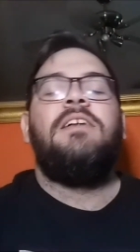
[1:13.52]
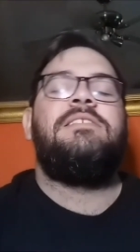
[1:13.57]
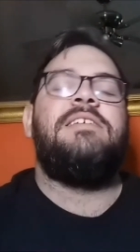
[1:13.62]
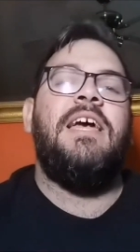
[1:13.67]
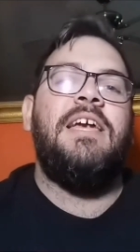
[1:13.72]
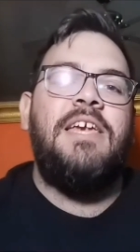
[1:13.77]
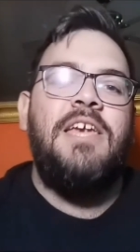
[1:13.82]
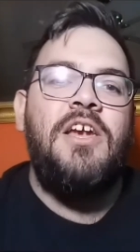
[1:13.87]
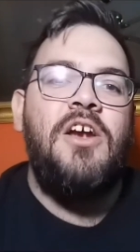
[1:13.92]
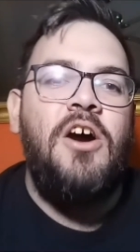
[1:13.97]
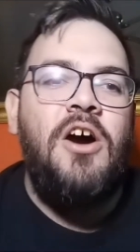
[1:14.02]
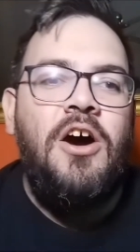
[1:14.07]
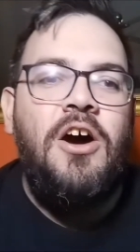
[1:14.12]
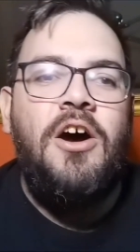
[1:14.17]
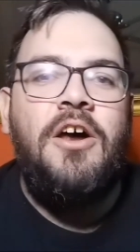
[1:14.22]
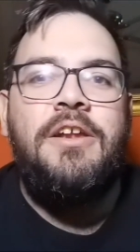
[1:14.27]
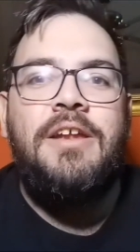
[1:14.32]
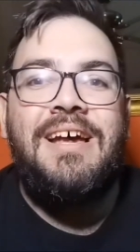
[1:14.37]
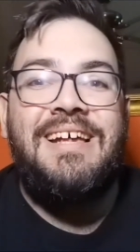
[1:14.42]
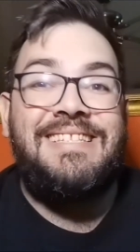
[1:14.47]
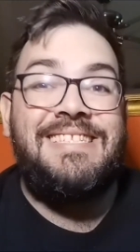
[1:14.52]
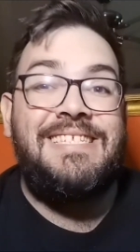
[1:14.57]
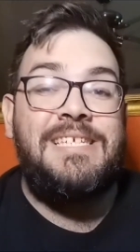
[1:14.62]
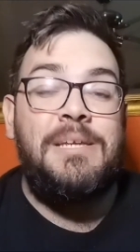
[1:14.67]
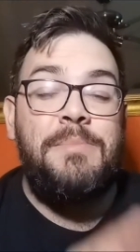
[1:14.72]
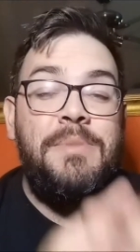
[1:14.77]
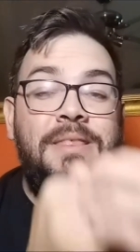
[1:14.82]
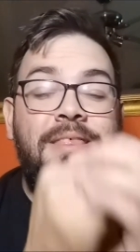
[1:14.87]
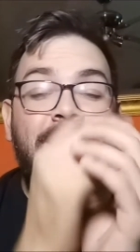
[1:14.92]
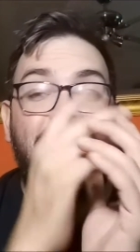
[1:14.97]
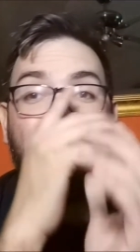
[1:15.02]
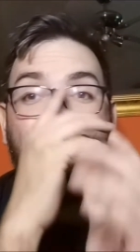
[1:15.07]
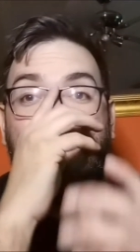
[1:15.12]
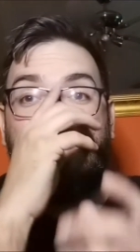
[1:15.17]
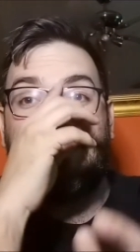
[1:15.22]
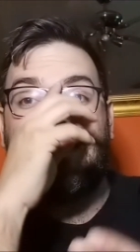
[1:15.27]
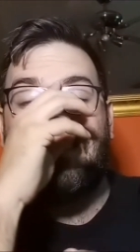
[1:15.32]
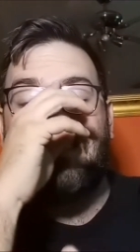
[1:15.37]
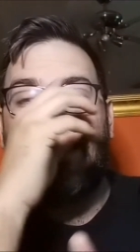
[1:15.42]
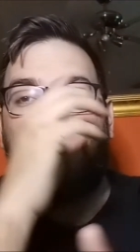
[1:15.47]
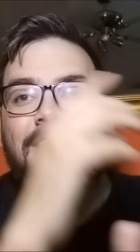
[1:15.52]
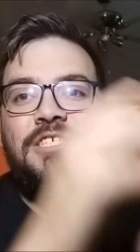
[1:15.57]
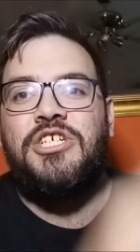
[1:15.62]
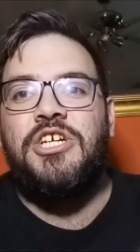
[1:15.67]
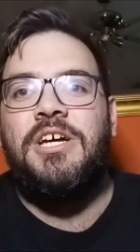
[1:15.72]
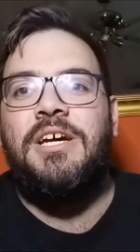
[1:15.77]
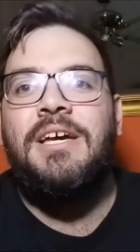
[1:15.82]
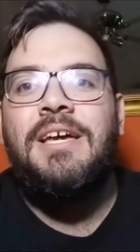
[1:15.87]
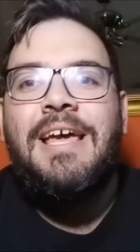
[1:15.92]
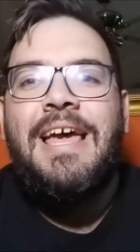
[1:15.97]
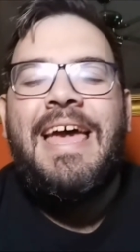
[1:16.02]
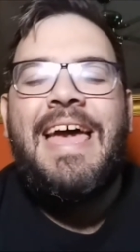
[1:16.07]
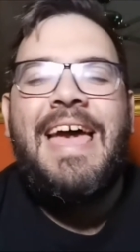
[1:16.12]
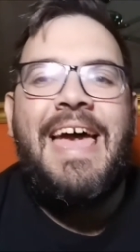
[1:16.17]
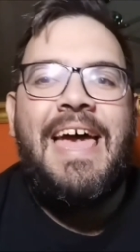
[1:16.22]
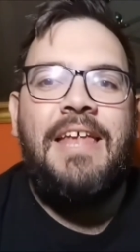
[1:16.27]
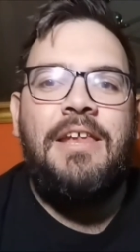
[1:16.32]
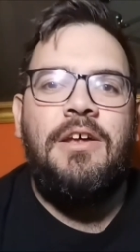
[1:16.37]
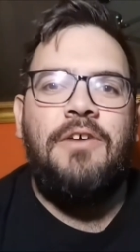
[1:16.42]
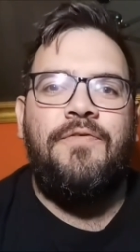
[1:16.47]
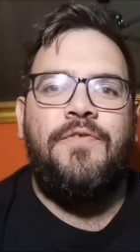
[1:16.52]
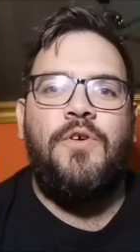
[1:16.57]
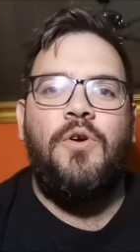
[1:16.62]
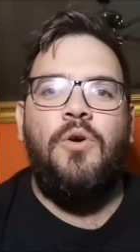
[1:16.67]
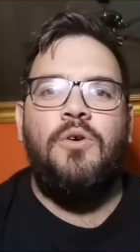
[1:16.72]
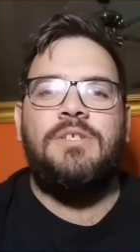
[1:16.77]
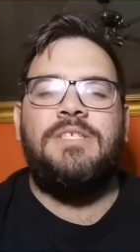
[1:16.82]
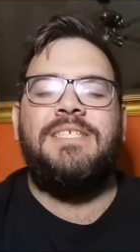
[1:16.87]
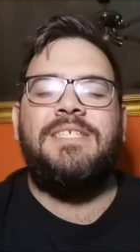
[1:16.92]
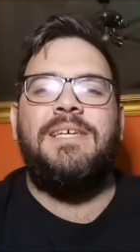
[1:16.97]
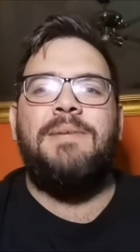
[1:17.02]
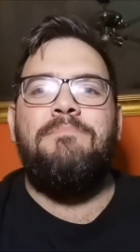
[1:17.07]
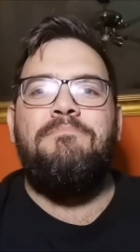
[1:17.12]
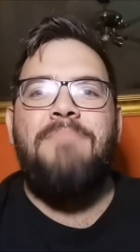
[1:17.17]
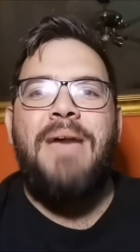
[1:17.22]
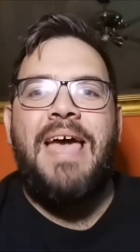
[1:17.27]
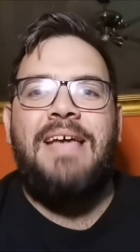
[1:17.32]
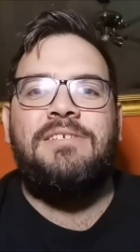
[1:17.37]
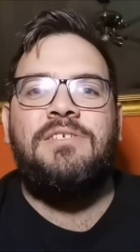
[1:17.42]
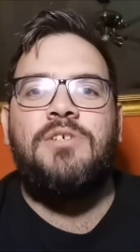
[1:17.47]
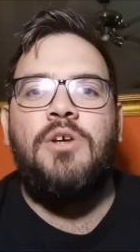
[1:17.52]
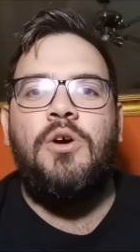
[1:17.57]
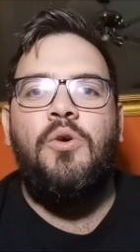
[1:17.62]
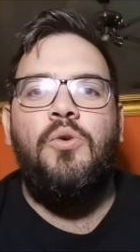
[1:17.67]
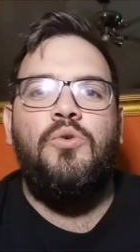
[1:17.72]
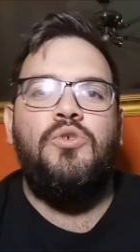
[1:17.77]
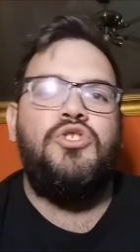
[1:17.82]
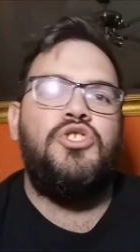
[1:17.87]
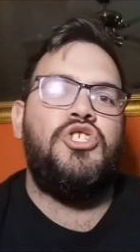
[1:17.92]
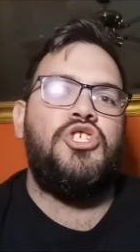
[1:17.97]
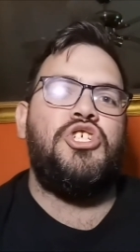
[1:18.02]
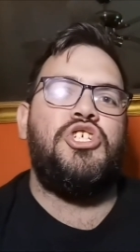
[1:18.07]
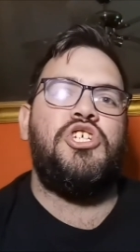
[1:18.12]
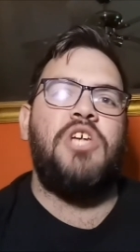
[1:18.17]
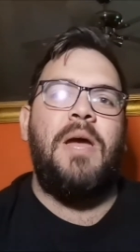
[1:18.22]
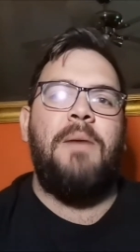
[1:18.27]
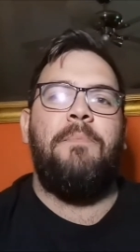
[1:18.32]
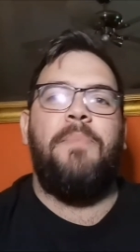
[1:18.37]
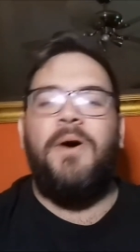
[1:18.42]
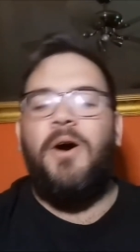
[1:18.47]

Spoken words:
taking on Timothy Thatcher and, of course, Tommaso Ciampa,